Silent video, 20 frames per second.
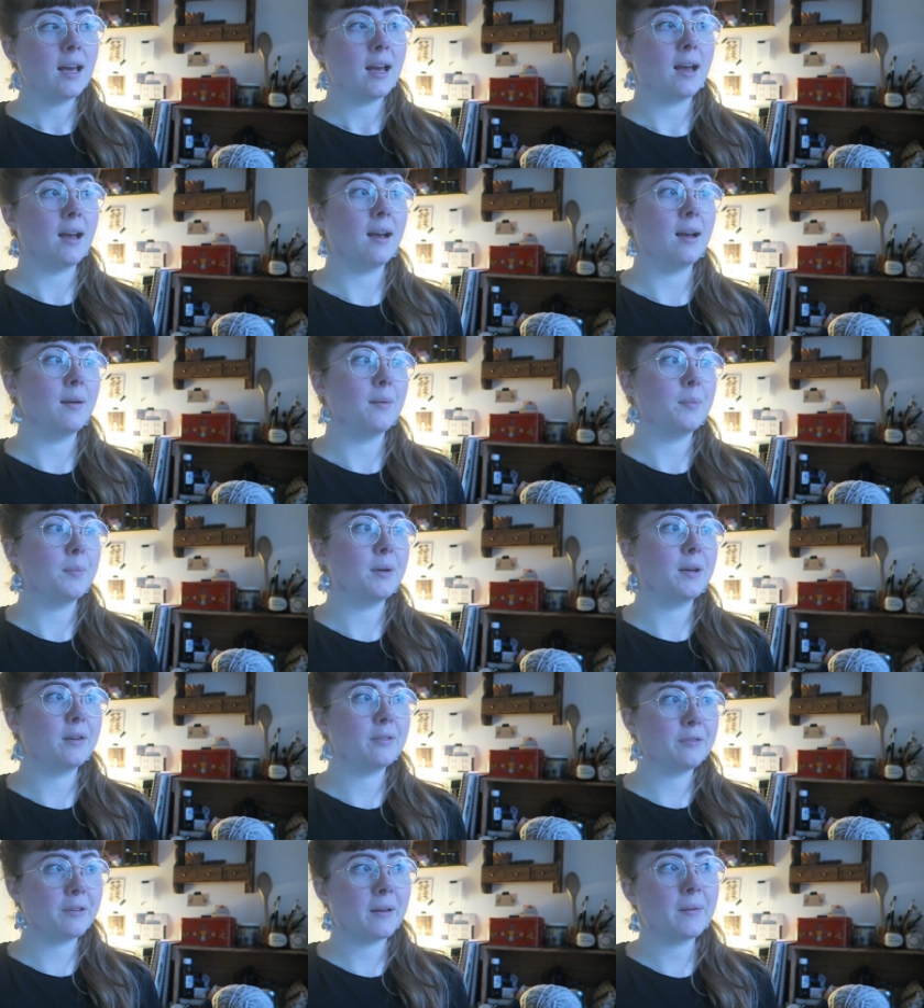But
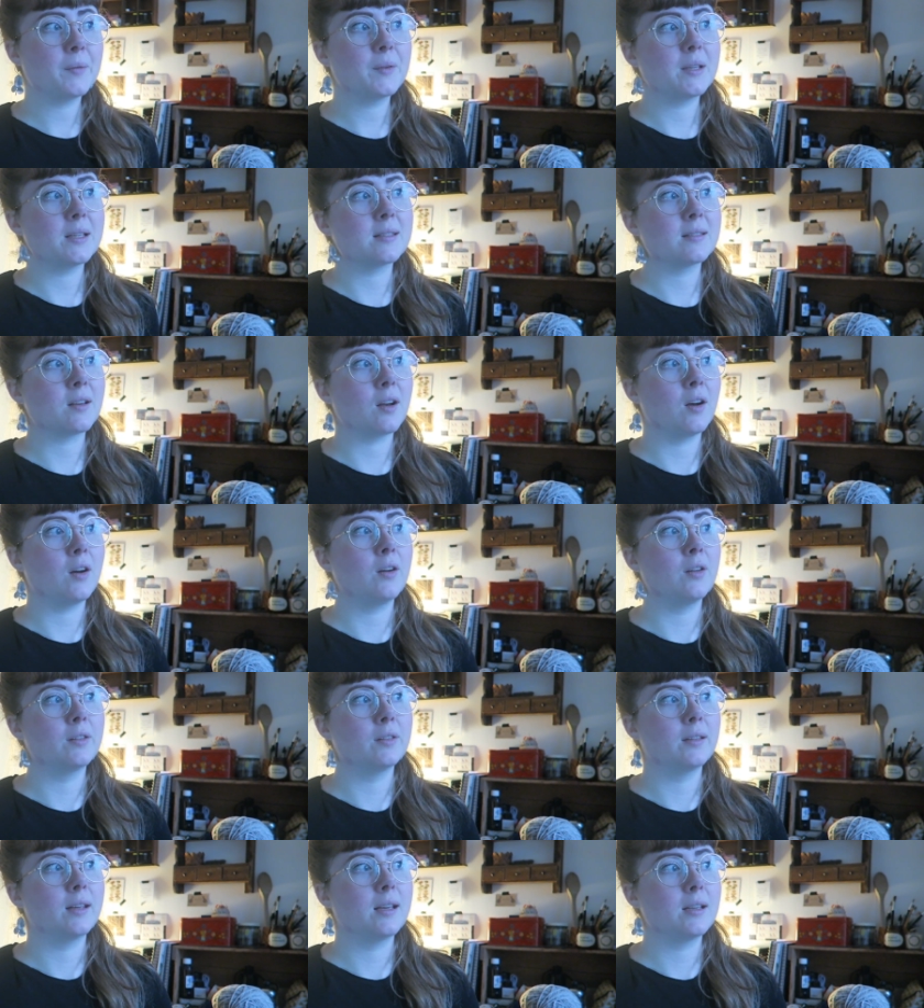I found this
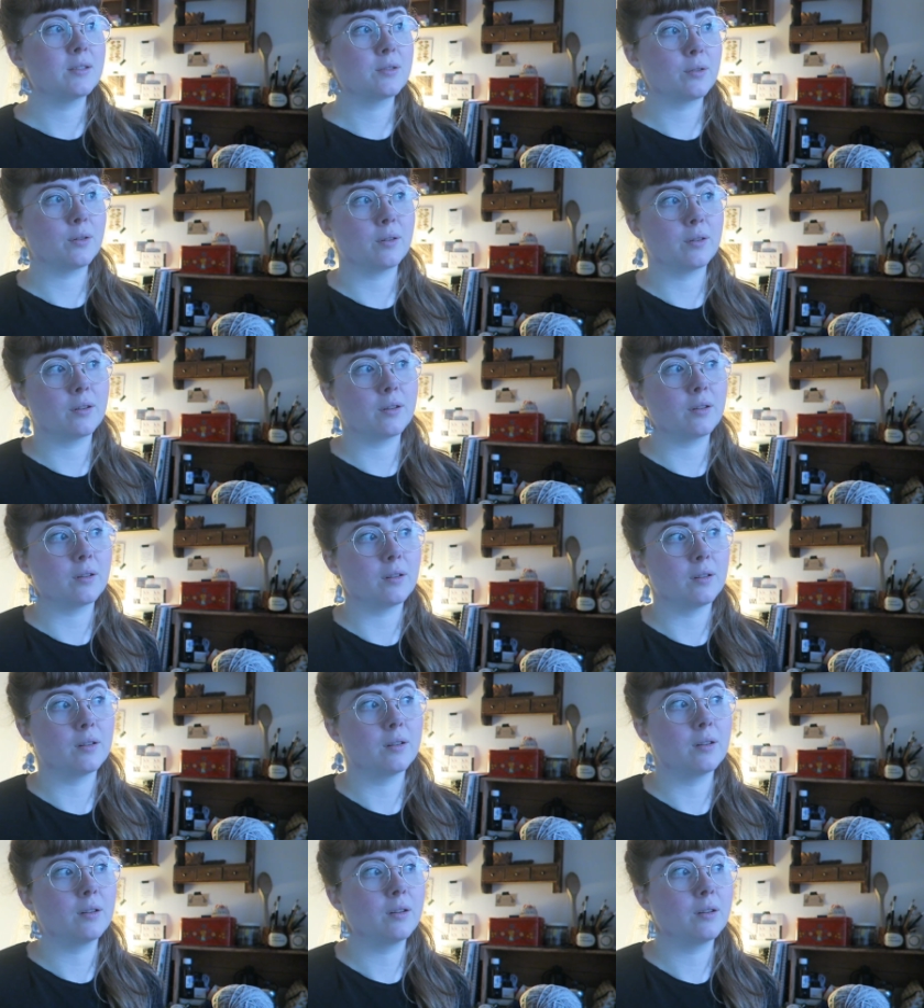on the
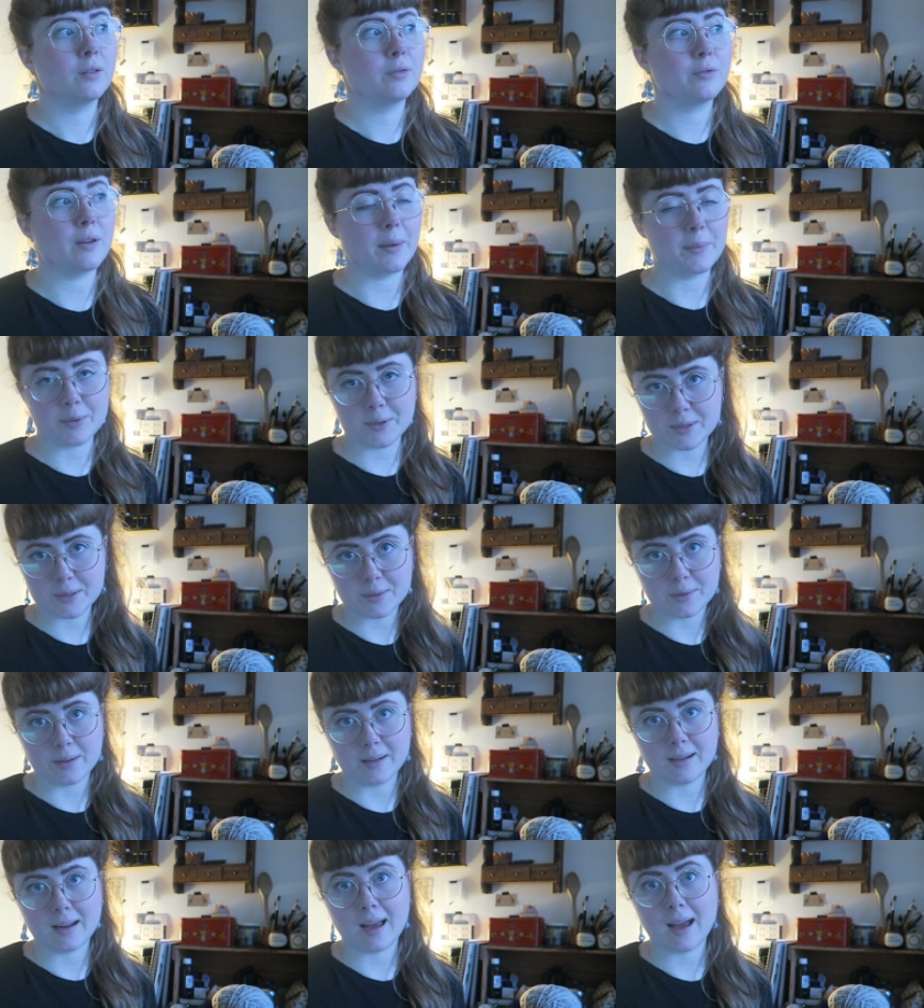historical fabric
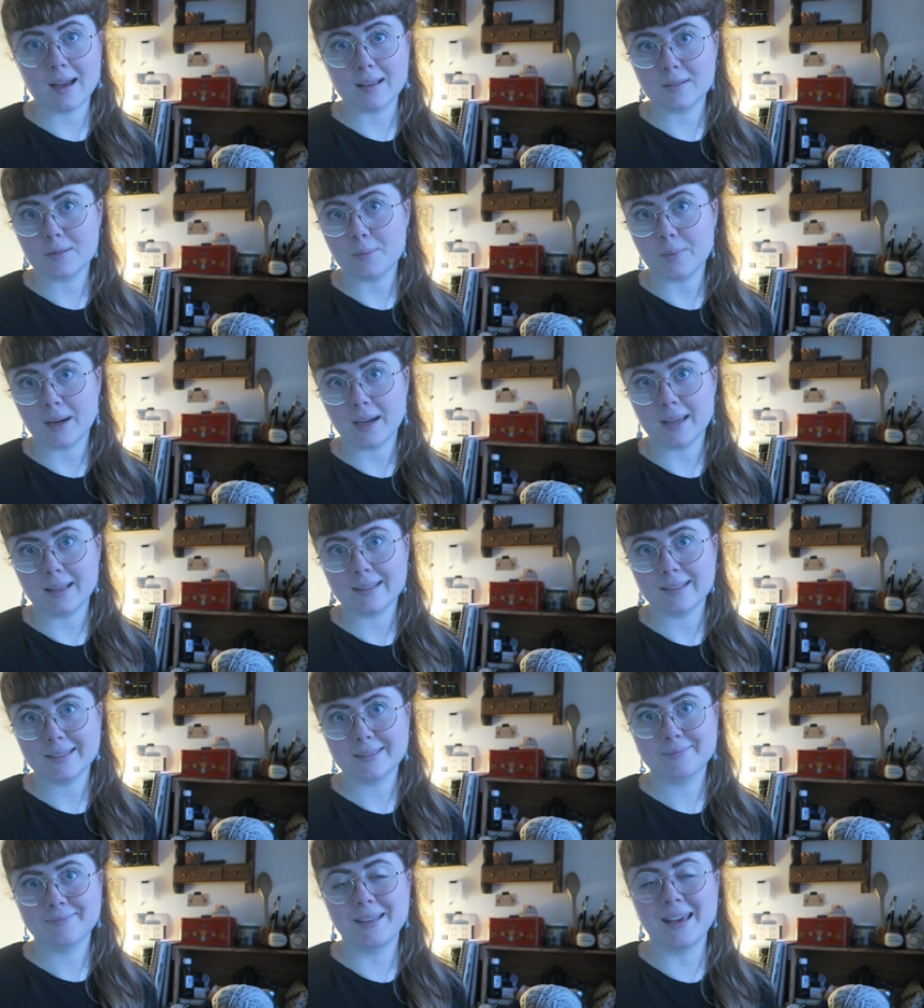store and I had to buy
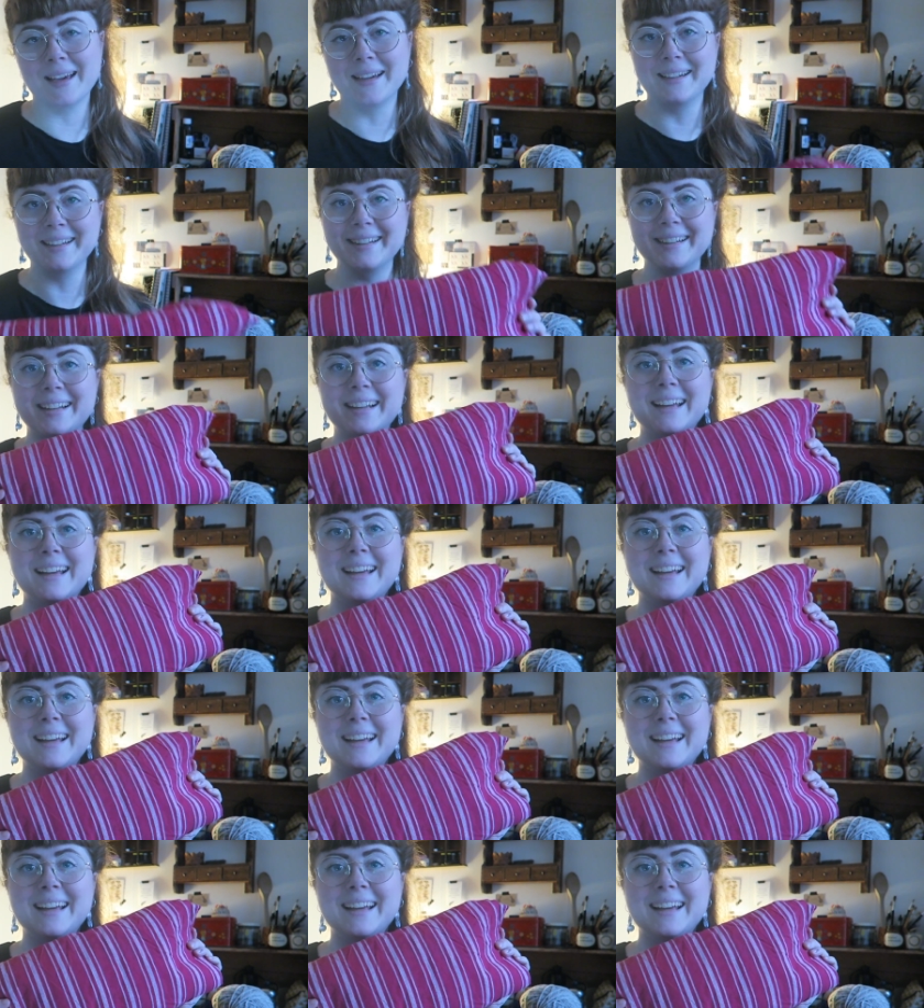it.